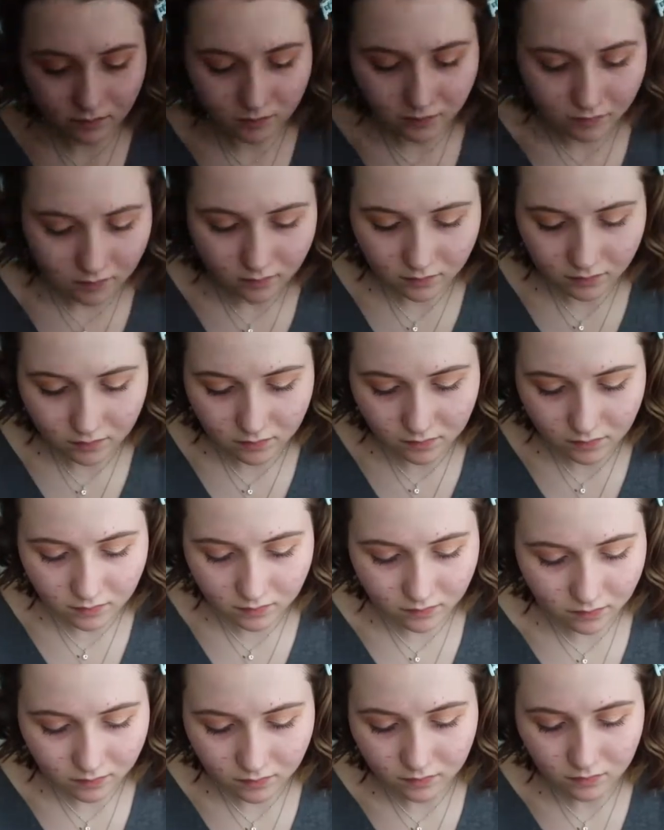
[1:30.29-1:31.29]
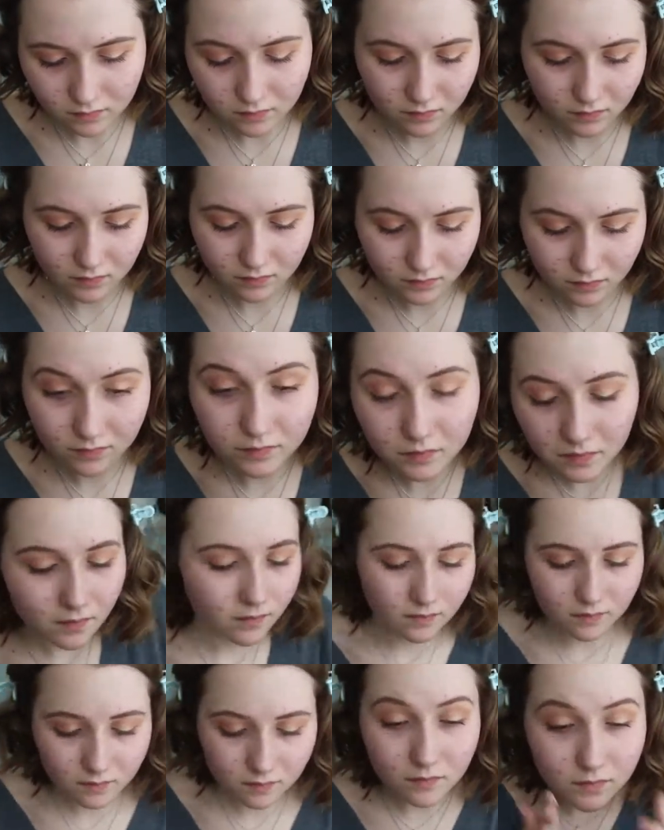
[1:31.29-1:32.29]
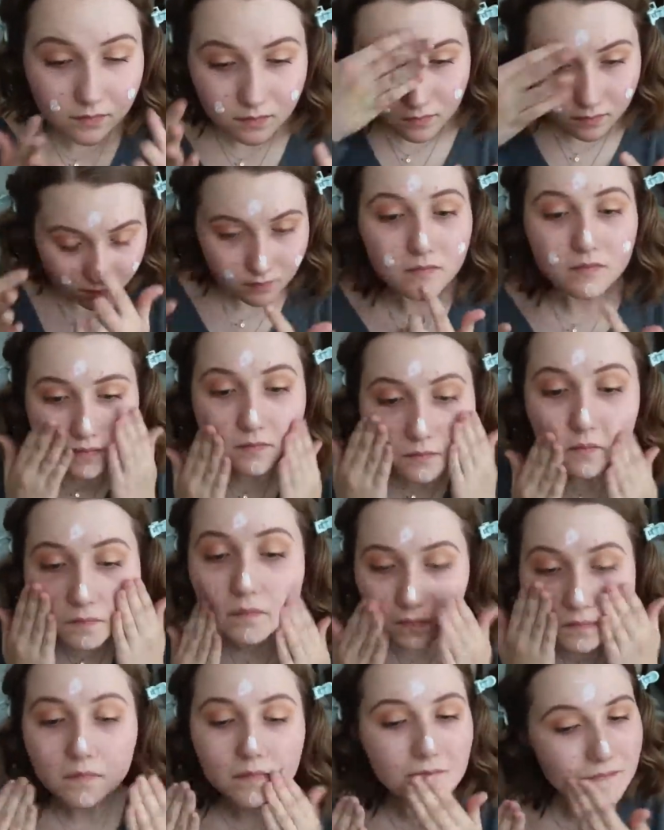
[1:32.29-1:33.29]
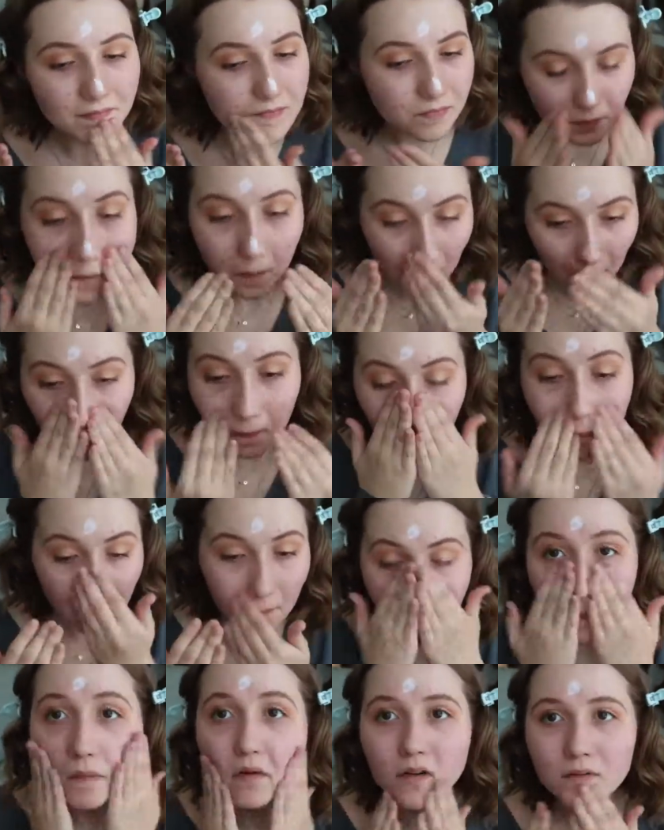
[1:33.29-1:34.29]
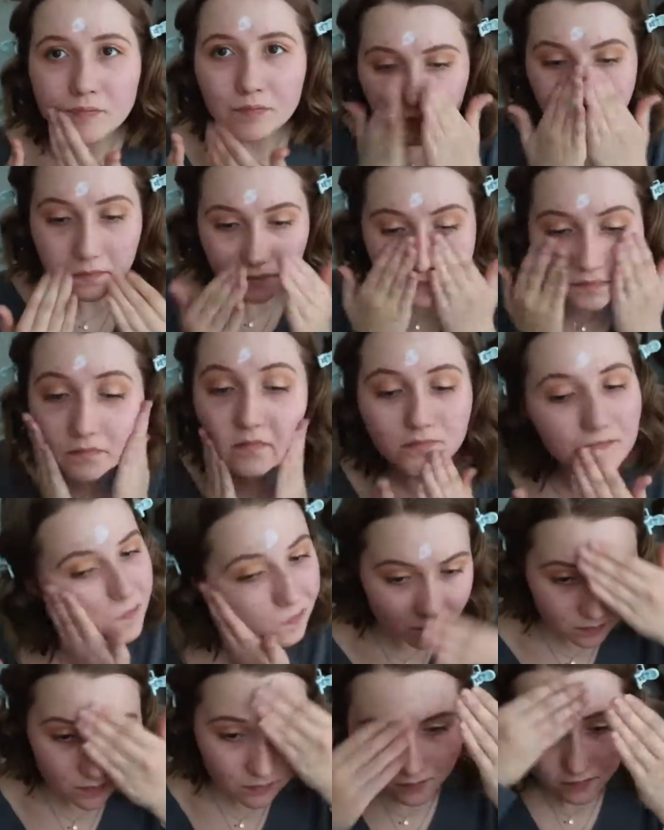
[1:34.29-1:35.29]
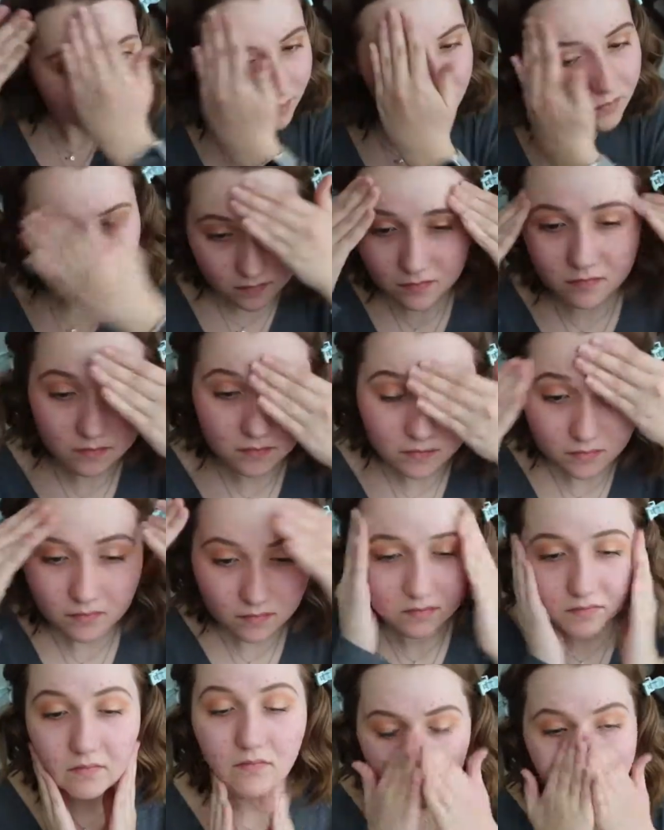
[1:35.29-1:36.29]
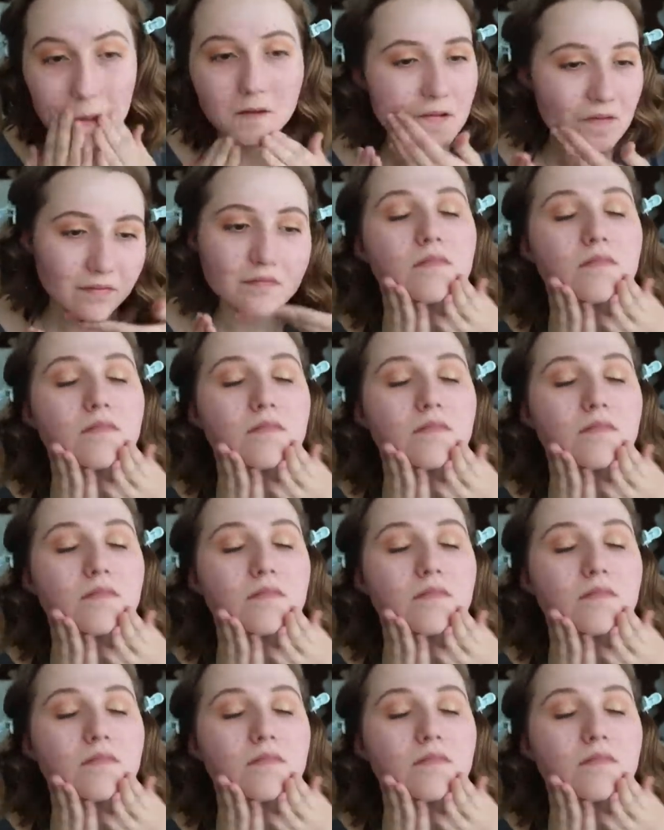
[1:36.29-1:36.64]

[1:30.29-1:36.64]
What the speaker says: Then going in with my NYX Angel Veil, I'm applying that all over my face and letting it sink into my